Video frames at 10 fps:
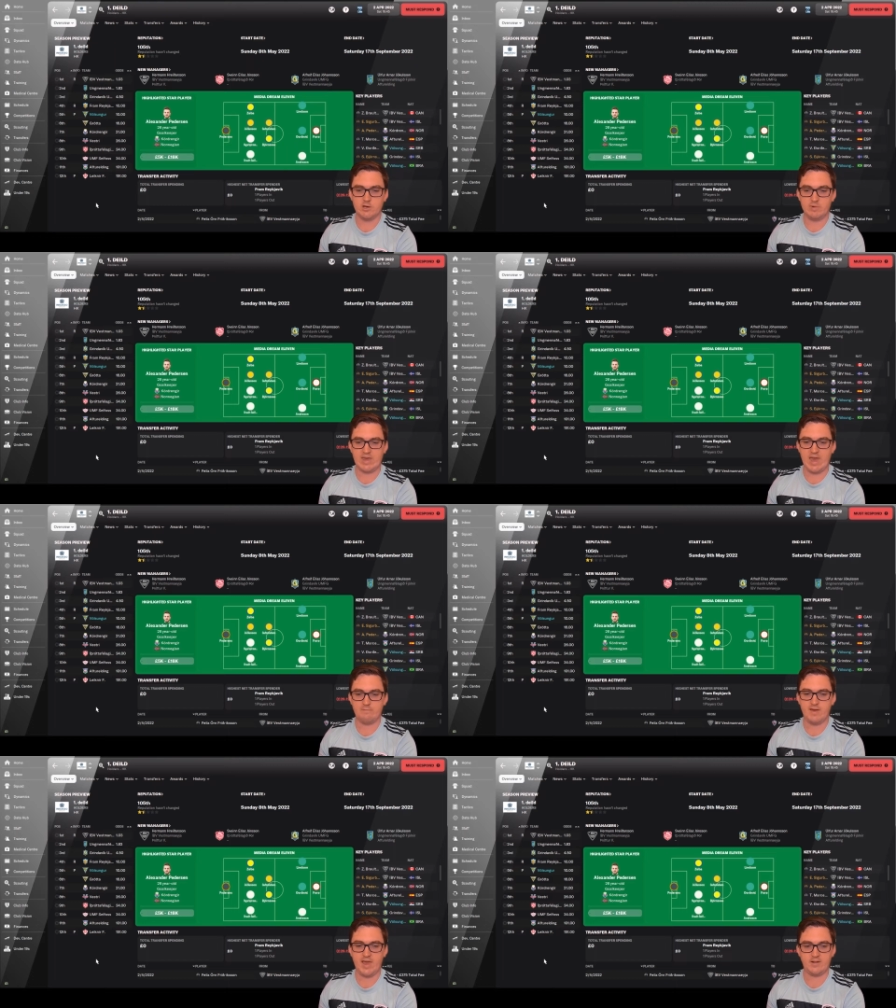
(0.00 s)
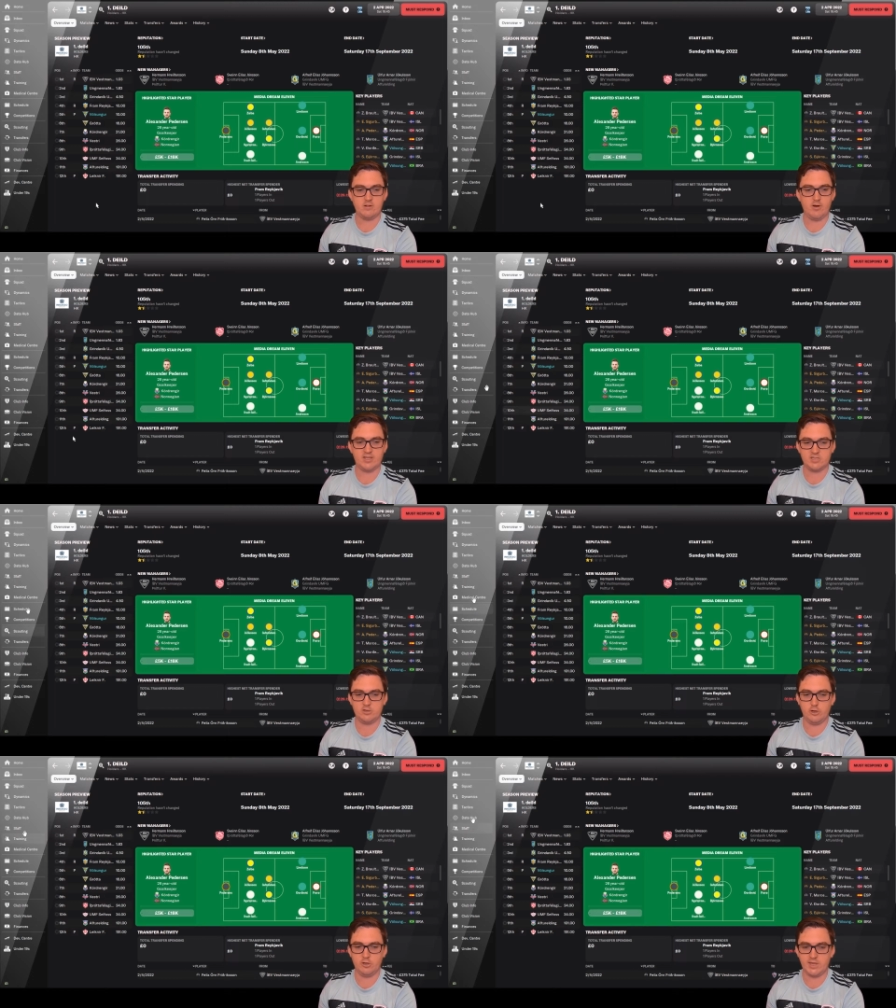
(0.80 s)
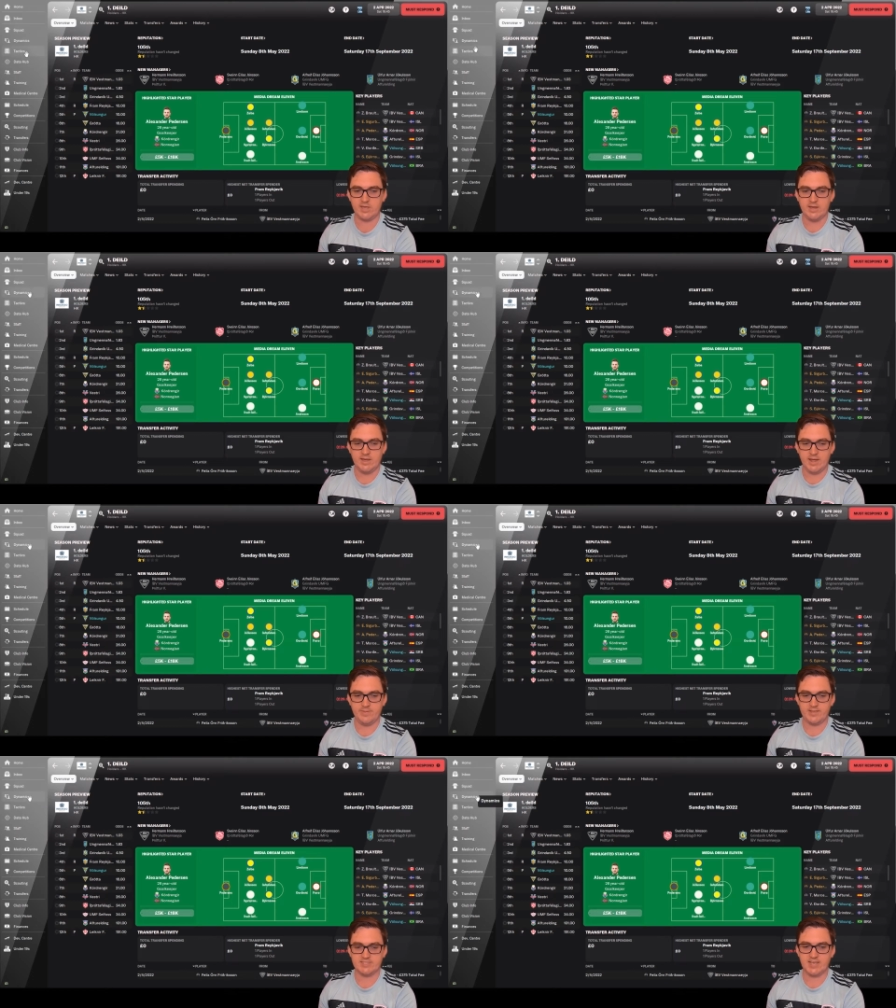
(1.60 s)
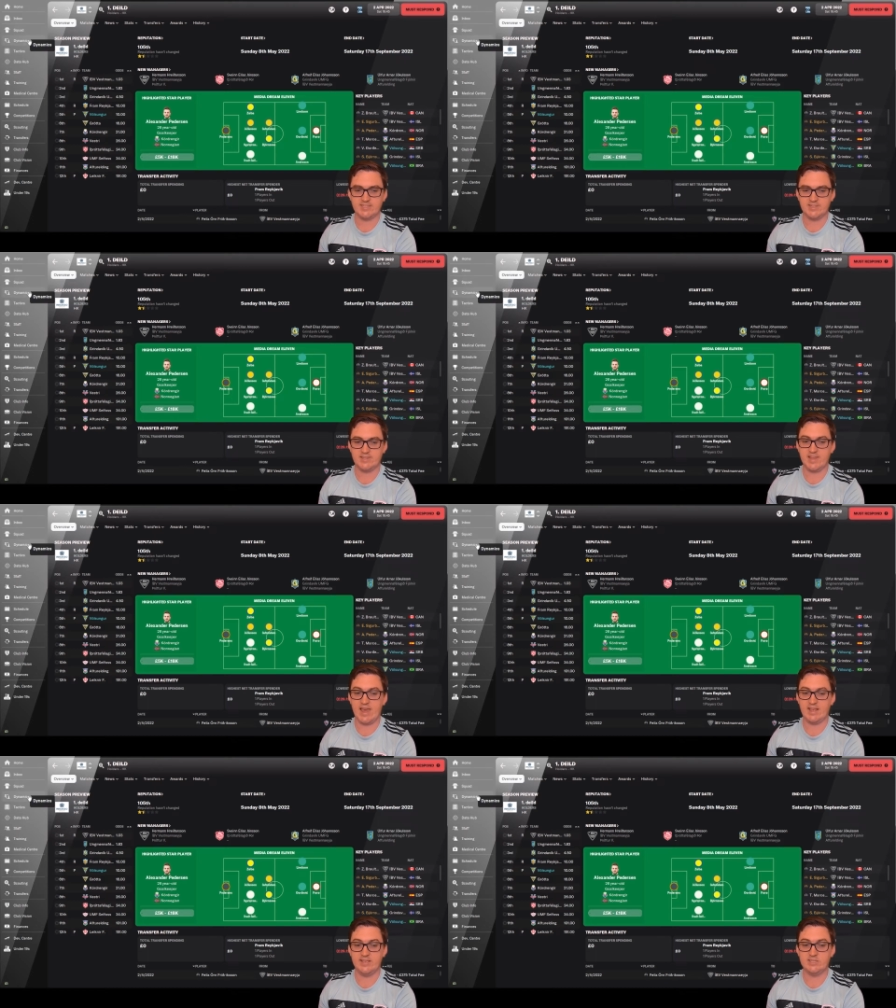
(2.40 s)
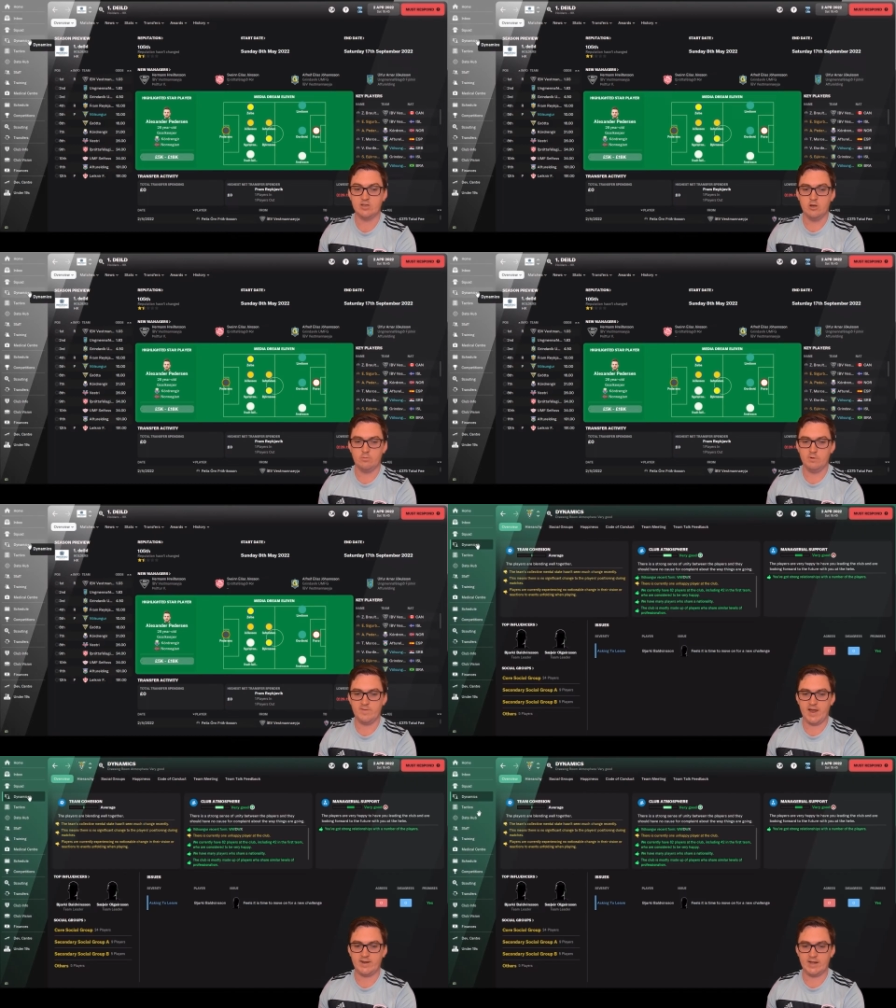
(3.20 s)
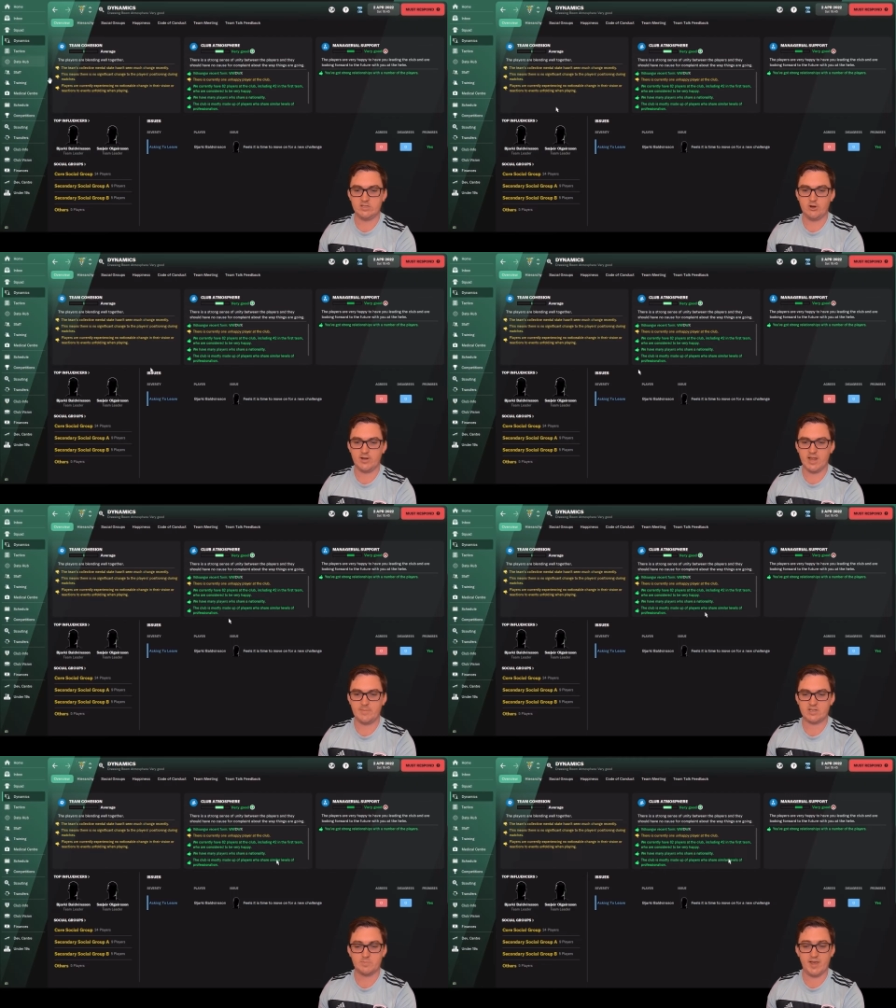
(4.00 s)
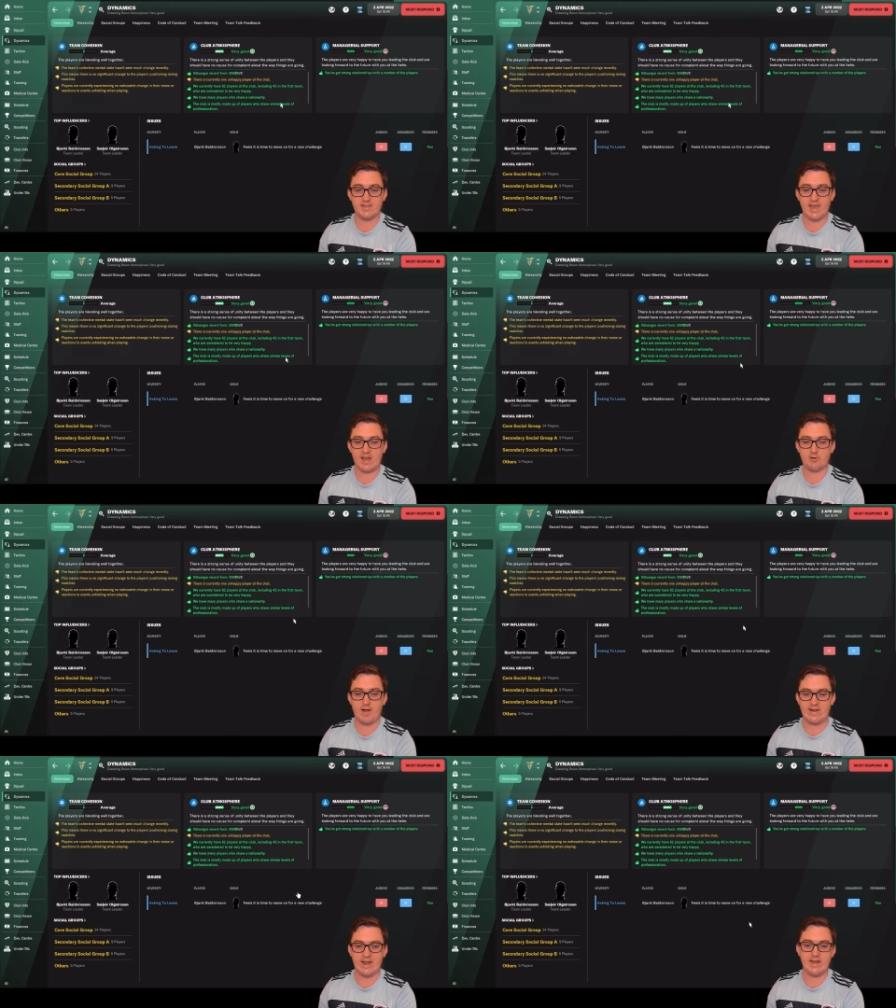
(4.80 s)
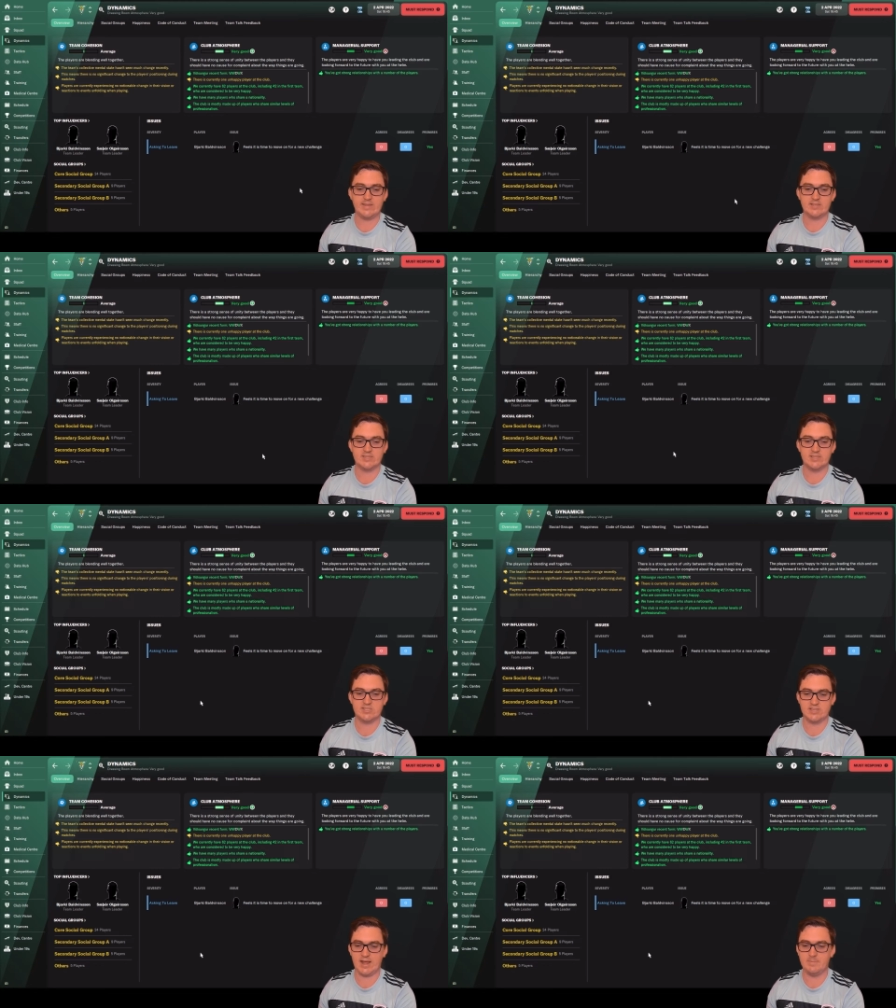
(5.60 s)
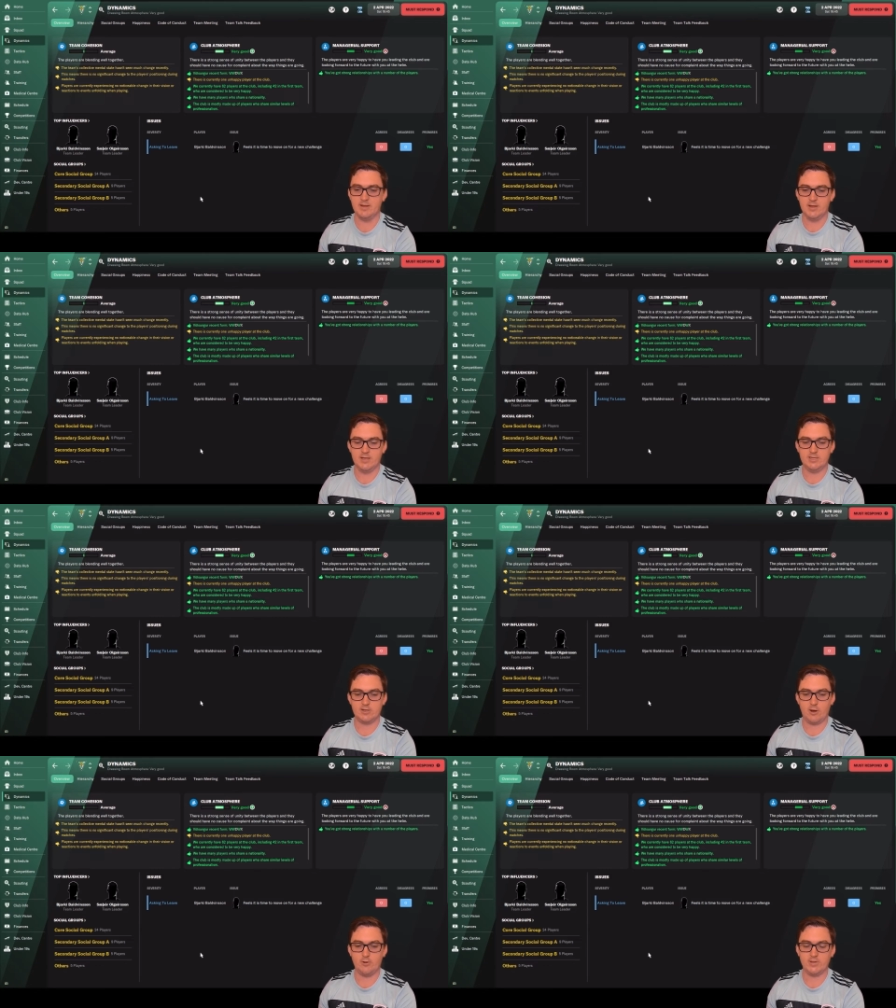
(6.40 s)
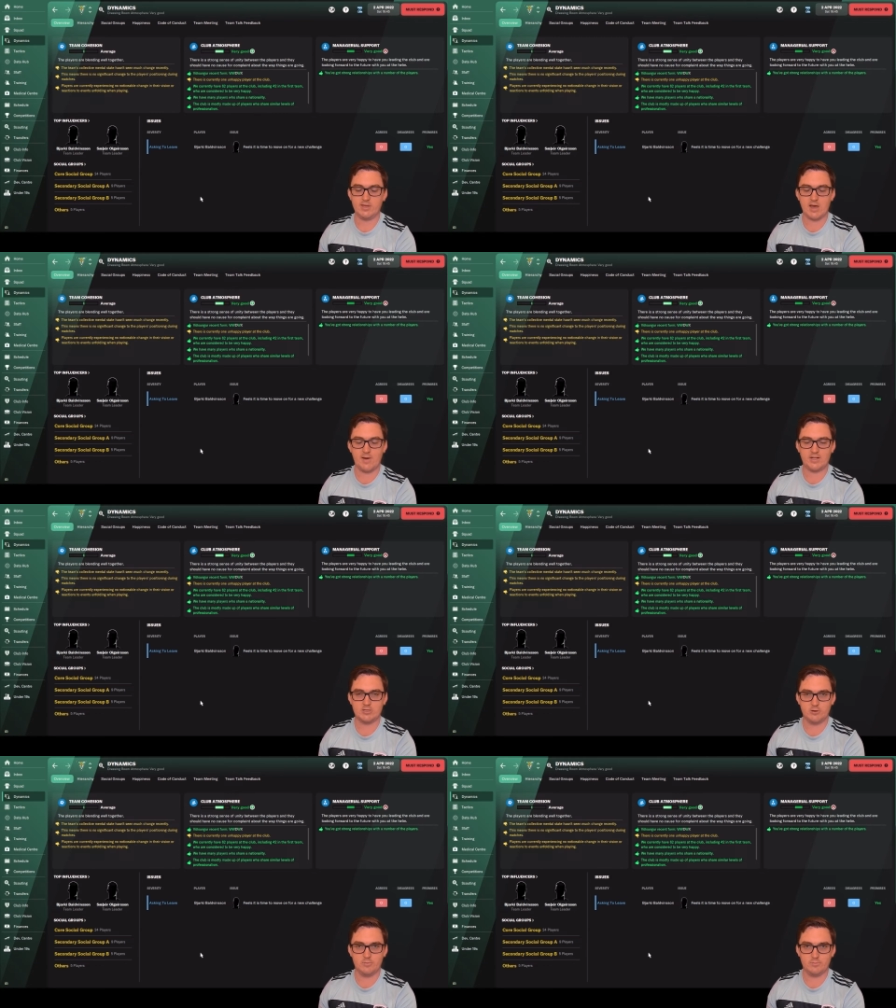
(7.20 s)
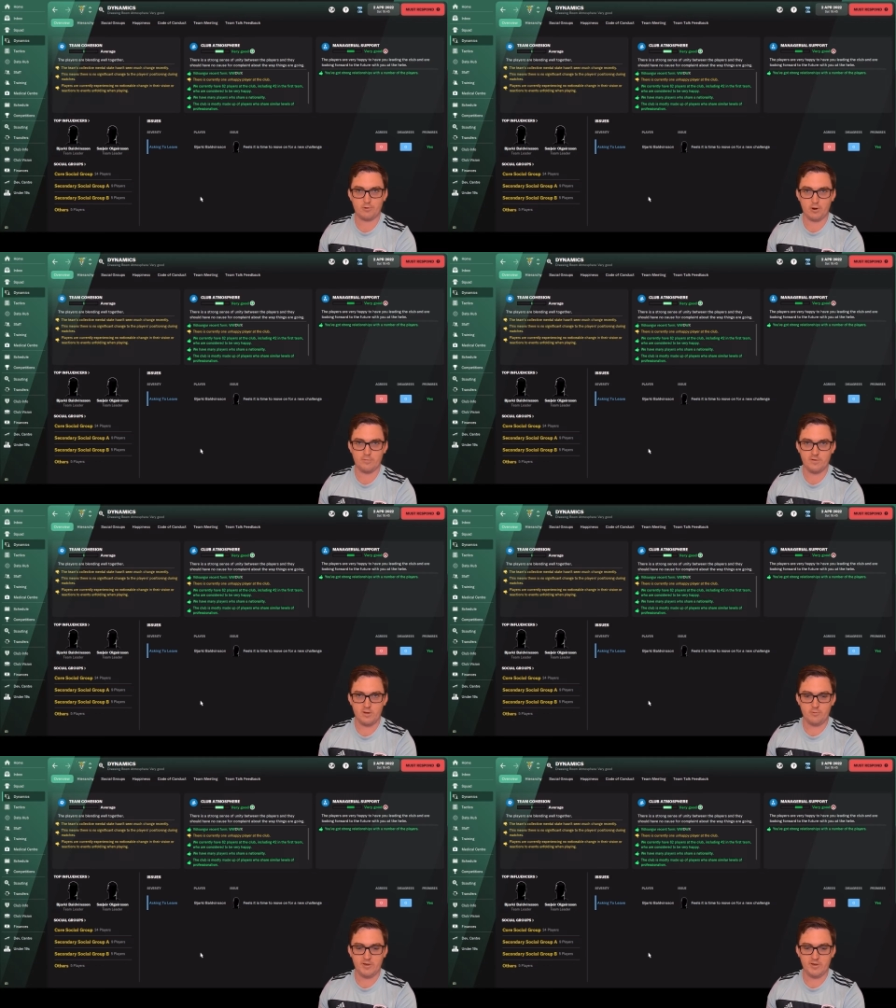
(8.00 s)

that we have had nice and early in the season. That is without our dynamics being that great either. So this team is only going to improve.